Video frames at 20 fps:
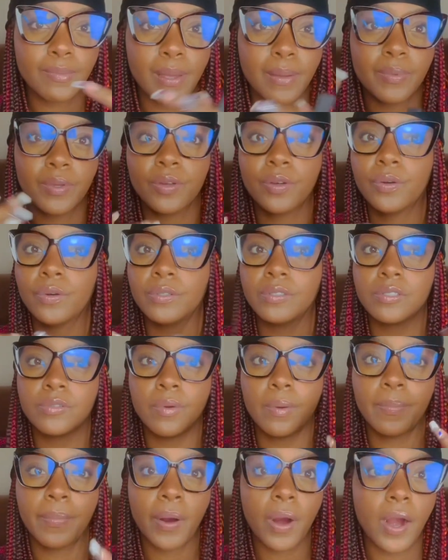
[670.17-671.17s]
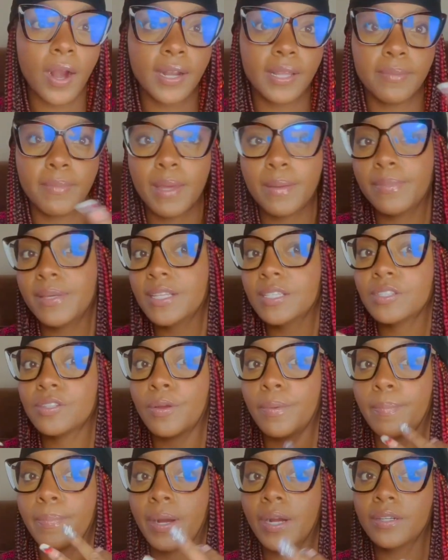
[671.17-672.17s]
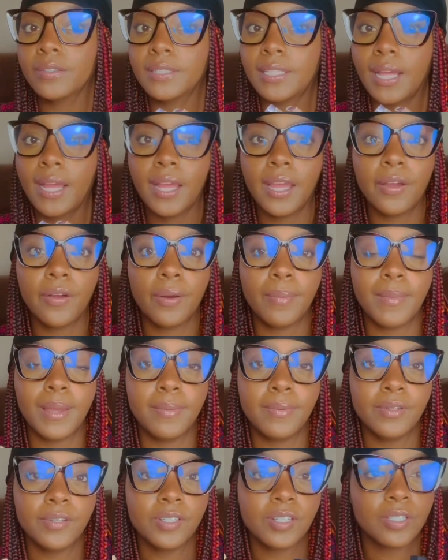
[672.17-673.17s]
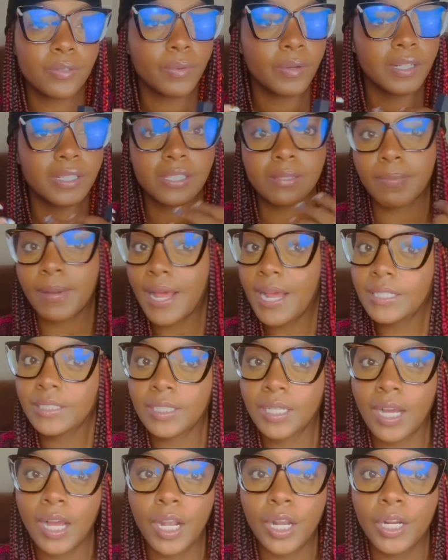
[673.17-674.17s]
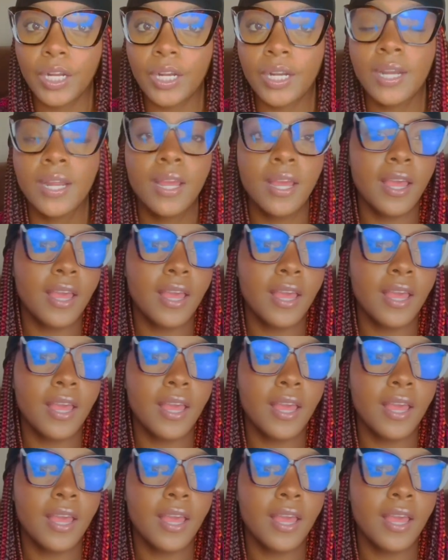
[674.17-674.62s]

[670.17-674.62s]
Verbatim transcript: maybe you're going to a party, maybe it's your birthday, or maybe you just want to splash a color,